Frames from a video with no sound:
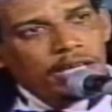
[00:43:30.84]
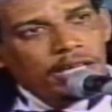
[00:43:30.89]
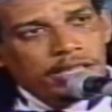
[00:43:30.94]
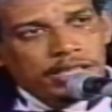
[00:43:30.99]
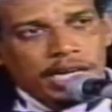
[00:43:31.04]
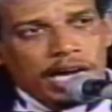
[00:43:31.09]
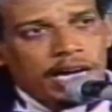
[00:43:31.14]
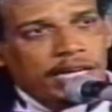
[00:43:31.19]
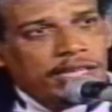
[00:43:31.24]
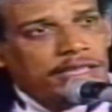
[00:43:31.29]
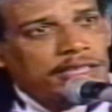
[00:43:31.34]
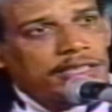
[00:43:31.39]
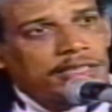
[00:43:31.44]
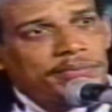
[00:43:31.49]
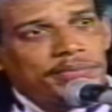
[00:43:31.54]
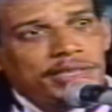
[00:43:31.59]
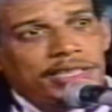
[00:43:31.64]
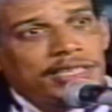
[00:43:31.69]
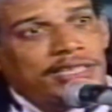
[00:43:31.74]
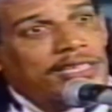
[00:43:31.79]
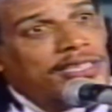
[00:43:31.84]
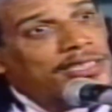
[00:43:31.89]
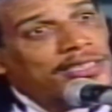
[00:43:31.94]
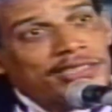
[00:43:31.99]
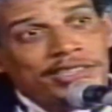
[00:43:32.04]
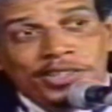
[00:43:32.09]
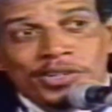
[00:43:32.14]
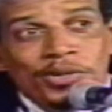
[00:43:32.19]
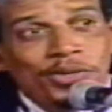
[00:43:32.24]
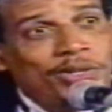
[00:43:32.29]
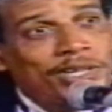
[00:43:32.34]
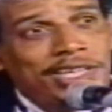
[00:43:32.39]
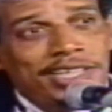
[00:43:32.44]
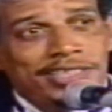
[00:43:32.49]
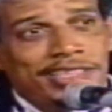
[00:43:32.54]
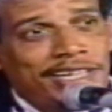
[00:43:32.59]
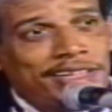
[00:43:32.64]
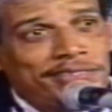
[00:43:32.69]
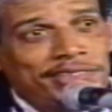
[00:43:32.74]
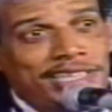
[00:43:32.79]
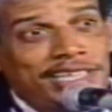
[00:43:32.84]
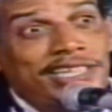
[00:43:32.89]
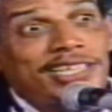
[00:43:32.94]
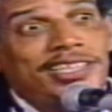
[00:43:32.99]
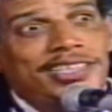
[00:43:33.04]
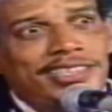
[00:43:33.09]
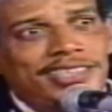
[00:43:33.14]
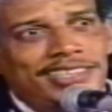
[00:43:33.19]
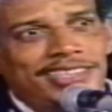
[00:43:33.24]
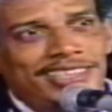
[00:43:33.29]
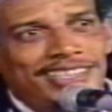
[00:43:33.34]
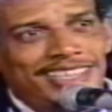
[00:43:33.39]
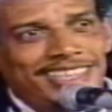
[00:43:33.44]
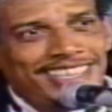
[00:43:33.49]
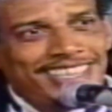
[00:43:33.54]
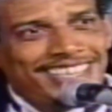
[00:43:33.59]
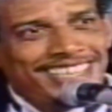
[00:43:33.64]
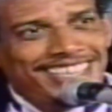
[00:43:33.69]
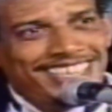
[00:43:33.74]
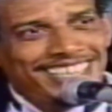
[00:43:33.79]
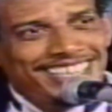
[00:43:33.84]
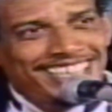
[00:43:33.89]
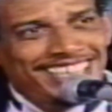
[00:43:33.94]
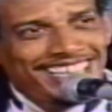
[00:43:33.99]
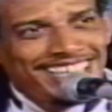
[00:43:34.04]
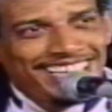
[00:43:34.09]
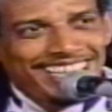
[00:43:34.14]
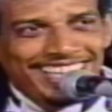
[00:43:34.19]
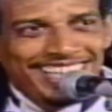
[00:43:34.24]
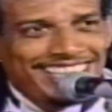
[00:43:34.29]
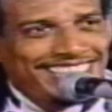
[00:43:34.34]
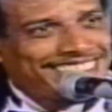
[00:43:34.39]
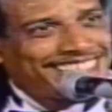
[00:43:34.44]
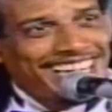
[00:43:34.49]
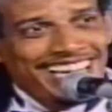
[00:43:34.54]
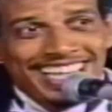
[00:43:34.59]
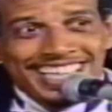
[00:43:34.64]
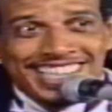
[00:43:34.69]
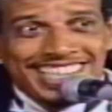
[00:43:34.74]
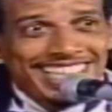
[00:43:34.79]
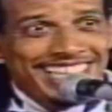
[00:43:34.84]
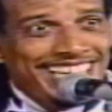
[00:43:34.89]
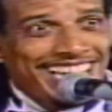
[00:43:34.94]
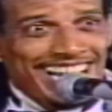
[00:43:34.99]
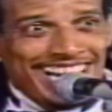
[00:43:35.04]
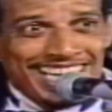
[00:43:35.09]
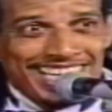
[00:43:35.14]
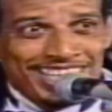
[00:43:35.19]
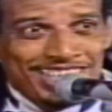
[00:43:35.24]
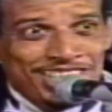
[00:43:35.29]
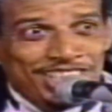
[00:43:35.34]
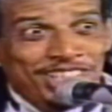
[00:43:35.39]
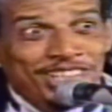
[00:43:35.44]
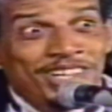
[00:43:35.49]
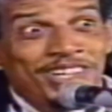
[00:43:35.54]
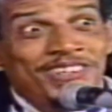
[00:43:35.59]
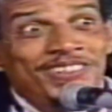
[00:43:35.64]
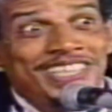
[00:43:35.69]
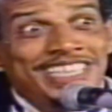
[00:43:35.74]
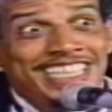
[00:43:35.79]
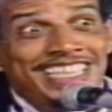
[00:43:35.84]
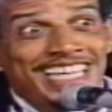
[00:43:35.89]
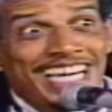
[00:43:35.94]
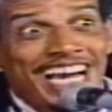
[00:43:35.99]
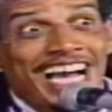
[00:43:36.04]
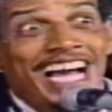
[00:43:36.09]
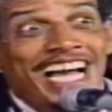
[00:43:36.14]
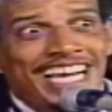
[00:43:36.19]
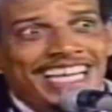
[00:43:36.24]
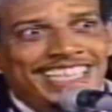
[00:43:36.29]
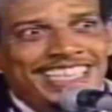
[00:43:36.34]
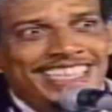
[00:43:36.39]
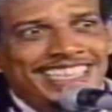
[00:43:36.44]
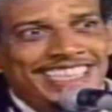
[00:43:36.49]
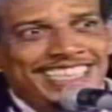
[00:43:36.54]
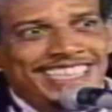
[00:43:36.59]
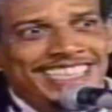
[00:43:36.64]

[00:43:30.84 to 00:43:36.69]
tackled me as cool as ever. Said she had a show and dance